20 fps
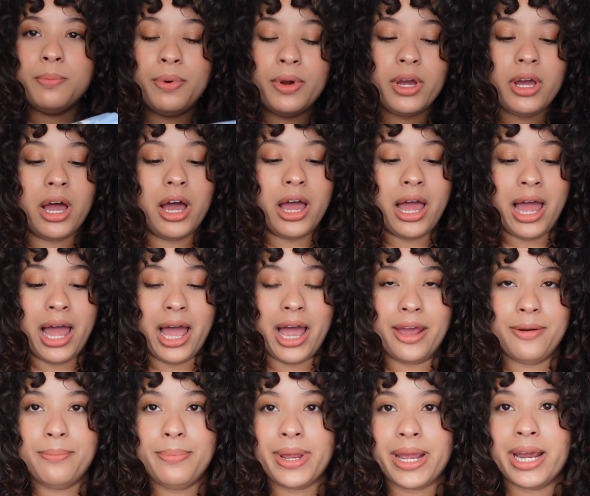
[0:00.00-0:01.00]
put a
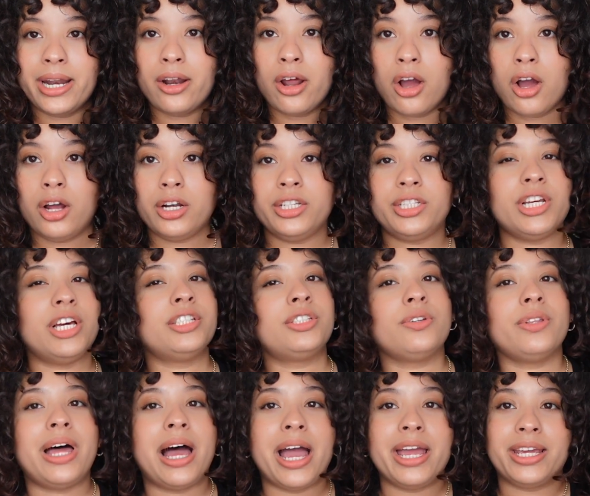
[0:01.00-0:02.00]
headband on just
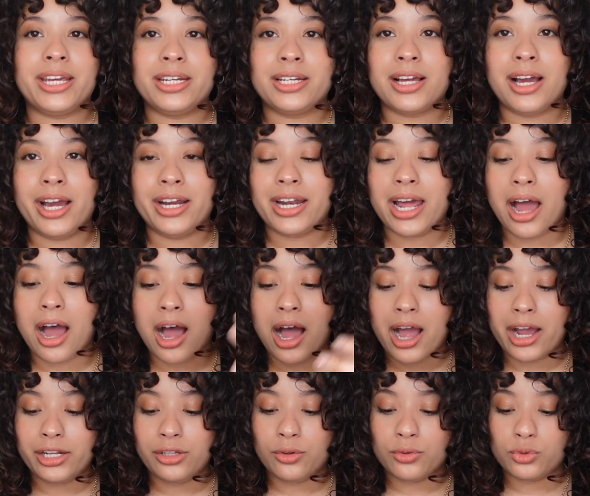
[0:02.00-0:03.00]
so that I can kind of
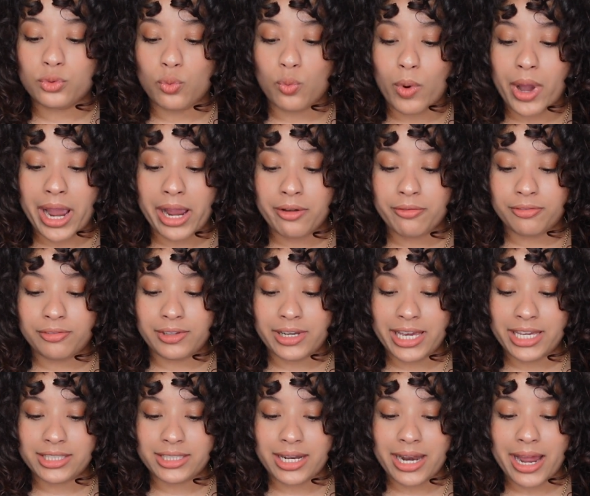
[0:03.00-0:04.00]
hide those white
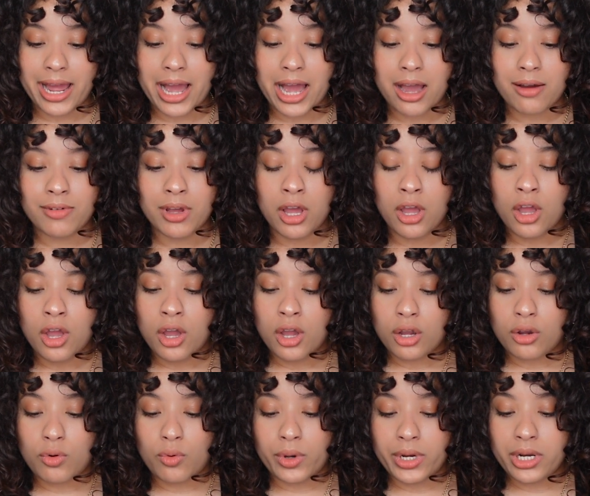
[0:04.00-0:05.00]
flakes that I have
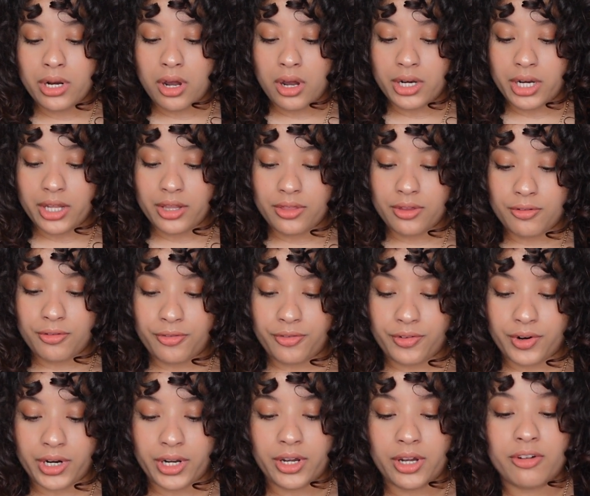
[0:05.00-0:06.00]
going on in the
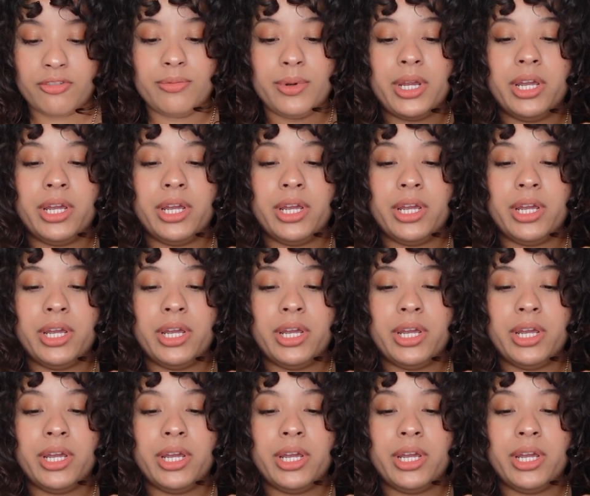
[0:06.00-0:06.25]
front of my